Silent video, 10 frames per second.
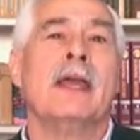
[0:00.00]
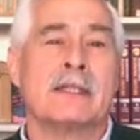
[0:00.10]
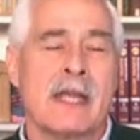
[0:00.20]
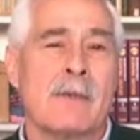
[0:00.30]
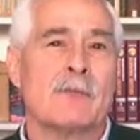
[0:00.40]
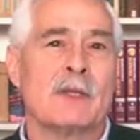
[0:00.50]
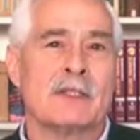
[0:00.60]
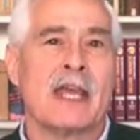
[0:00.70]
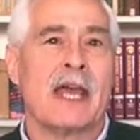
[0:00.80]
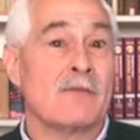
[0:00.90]

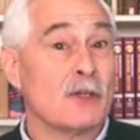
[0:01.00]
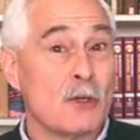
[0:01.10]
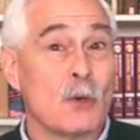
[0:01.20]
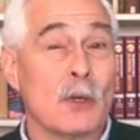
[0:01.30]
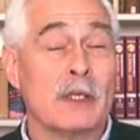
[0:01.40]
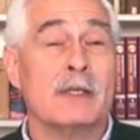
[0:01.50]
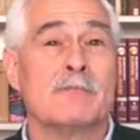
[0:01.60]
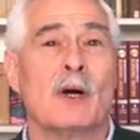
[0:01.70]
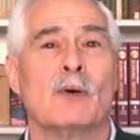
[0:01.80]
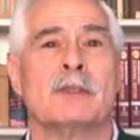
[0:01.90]
attempted to have a court
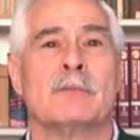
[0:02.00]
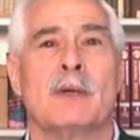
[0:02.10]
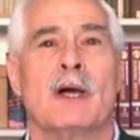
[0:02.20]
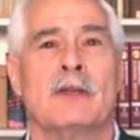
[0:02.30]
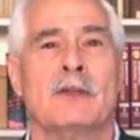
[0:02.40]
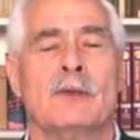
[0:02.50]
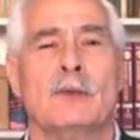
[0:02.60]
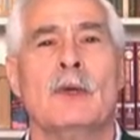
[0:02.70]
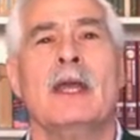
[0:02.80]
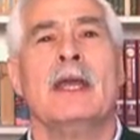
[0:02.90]
impose upon
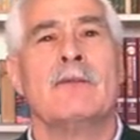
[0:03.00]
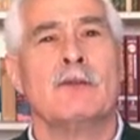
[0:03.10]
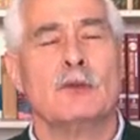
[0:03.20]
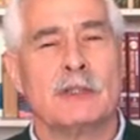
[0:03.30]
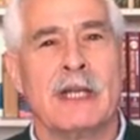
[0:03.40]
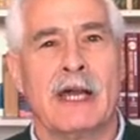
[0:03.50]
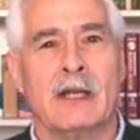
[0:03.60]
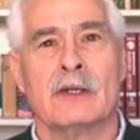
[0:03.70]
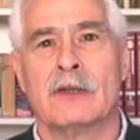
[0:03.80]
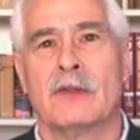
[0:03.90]
you if you
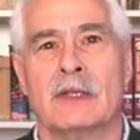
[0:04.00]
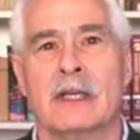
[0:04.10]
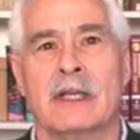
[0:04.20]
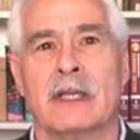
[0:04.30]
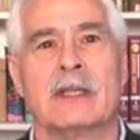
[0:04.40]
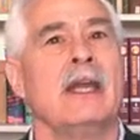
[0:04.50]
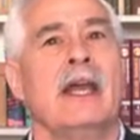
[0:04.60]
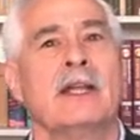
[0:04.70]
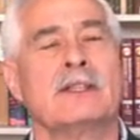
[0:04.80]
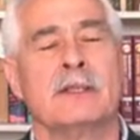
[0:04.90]
challenged the ticket
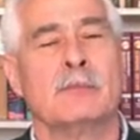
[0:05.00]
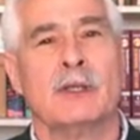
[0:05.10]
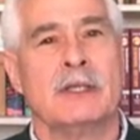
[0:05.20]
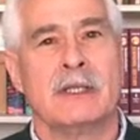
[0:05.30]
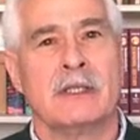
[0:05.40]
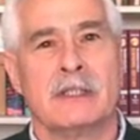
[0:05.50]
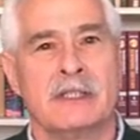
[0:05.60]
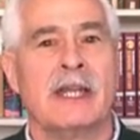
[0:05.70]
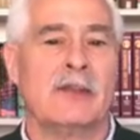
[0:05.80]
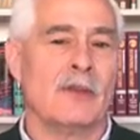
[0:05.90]
and simply didn't
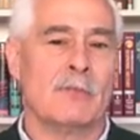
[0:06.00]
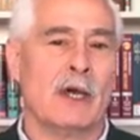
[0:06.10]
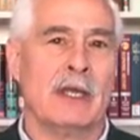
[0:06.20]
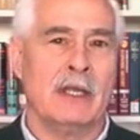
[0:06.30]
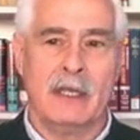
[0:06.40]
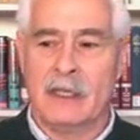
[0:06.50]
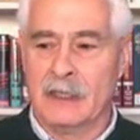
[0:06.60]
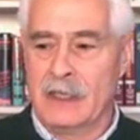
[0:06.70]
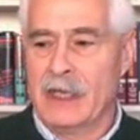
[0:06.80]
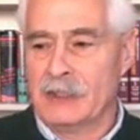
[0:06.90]
send the money
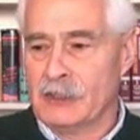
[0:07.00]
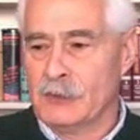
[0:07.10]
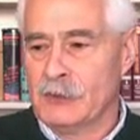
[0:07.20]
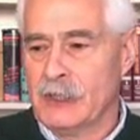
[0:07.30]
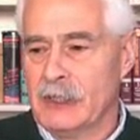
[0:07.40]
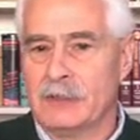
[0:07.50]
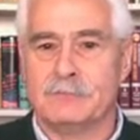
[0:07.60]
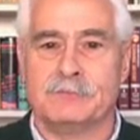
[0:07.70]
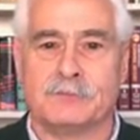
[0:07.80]
in as you did.